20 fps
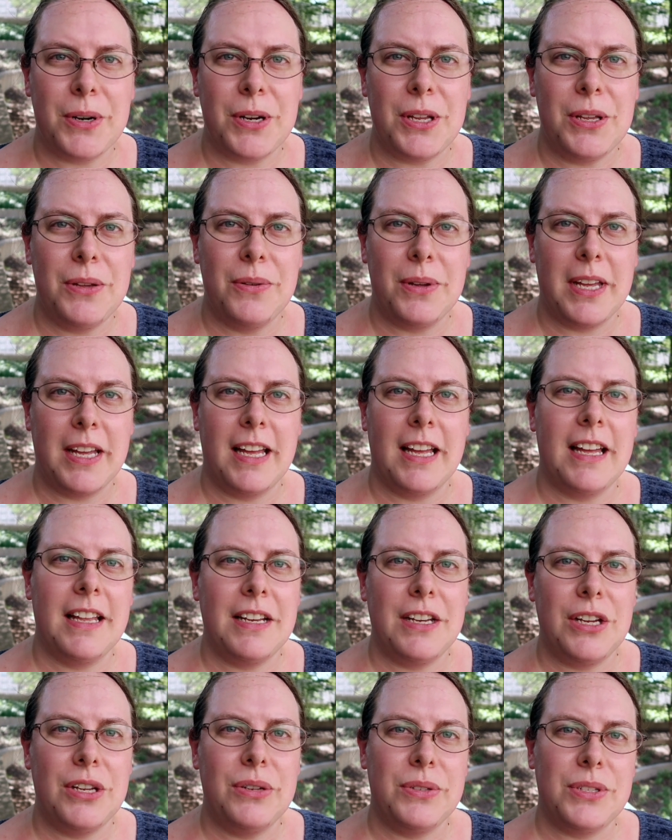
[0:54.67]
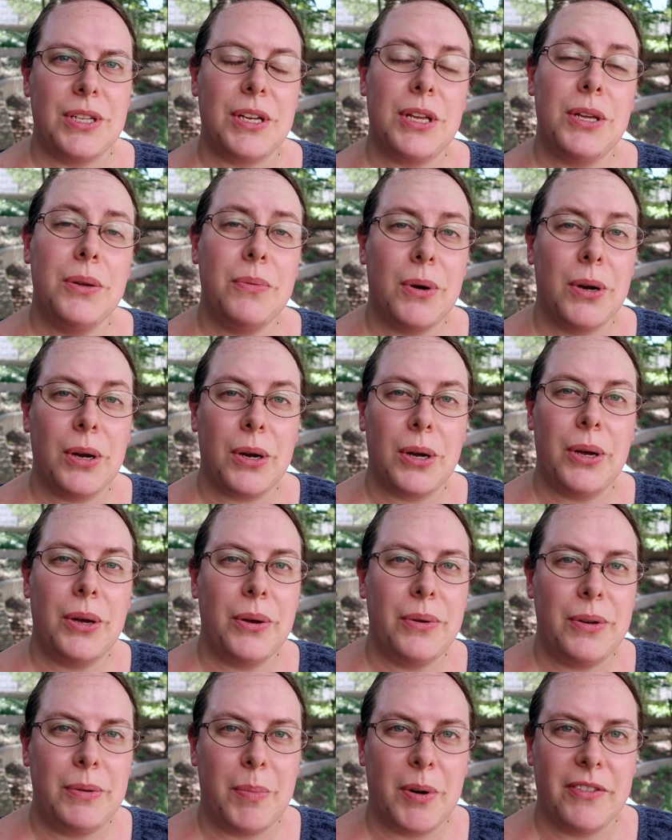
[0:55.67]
where you can use the QR code